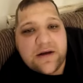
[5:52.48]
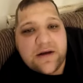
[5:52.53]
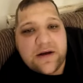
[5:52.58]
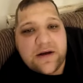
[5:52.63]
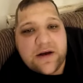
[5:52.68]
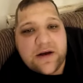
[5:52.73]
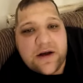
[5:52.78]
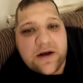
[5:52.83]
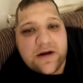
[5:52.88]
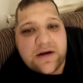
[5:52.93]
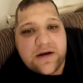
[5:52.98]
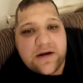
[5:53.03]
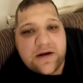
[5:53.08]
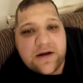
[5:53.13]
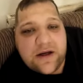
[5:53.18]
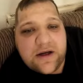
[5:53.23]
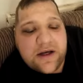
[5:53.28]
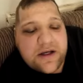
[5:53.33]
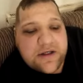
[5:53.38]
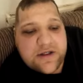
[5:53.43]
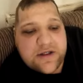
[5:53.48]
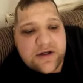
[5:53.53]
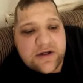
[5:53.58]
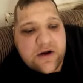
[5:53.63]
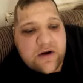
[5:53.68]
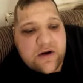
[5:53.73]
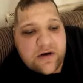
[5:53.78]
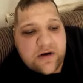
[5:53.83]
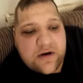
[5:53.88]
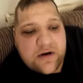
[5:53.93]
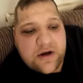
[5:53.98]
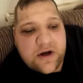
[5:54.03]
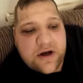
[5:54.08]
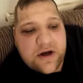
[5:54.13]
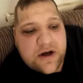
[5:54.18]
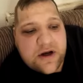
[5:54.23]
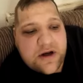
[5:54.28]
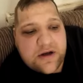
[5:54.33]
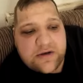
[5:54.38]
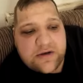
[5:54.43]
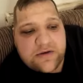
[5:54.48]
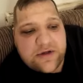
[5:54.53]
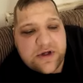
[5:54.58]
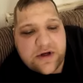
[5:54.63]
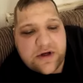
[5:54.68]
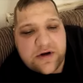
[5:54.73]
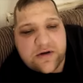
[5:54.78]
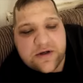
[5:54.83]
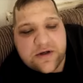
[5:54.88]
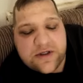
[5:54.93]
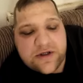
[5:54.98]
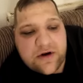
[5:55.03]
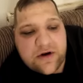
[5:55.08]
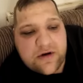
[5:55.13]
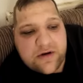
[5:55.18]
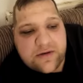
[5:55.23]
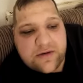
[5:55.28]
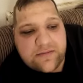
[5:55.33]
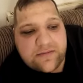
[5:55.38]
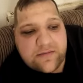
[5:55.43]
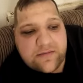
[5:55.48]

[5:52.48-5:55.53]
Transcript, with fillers: and he's not, uh, you know, he's not